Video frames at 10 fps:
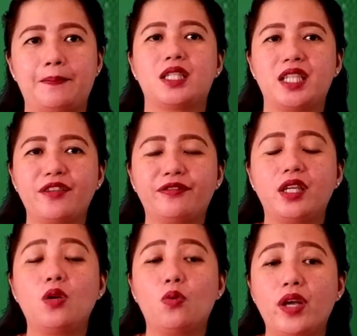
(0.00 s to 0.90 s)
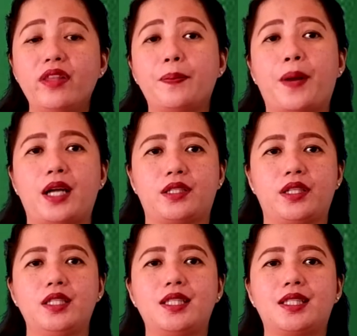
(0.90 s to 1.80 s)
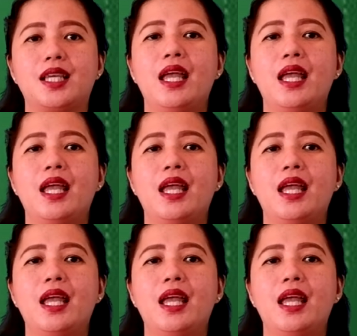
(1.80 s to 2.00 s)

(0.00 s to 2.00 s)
Shifting weather patterns